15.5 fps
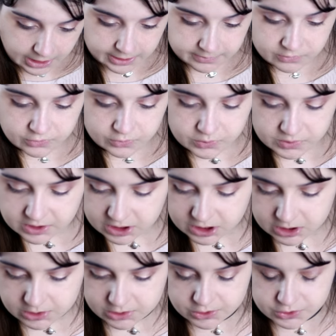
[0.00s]
I'm
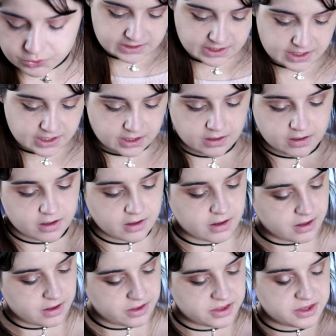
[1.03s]
going to take
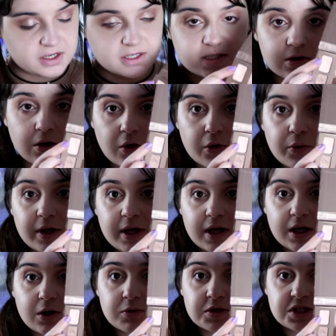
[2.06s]
this color right
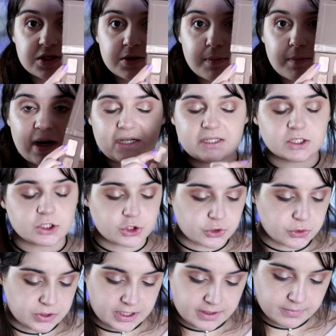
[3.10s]
here, which is a matte
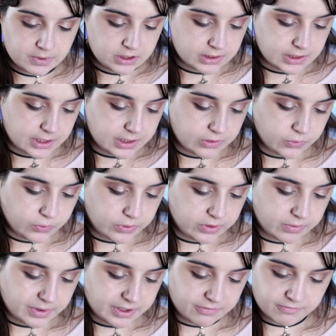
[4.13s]
cream, and
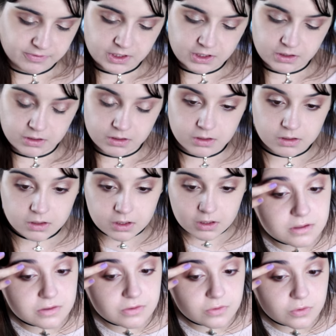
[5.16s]
with my finger,
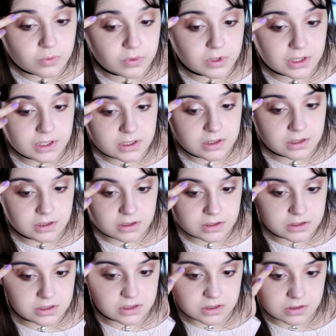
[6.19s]
like
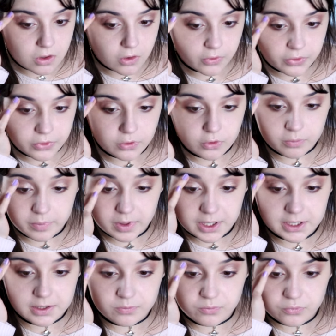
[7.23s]
this,
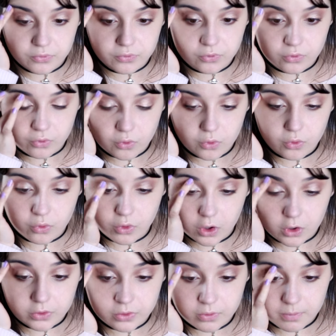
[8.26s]

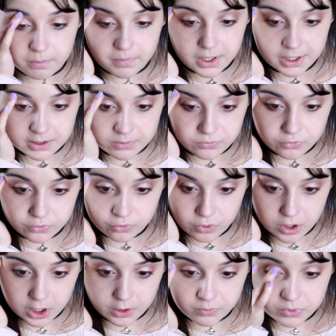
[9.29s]
on my
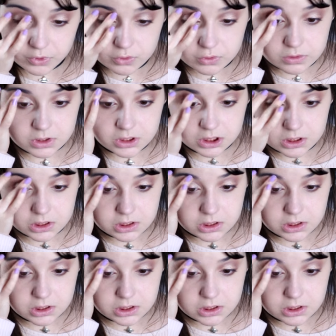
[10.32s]
brow bone.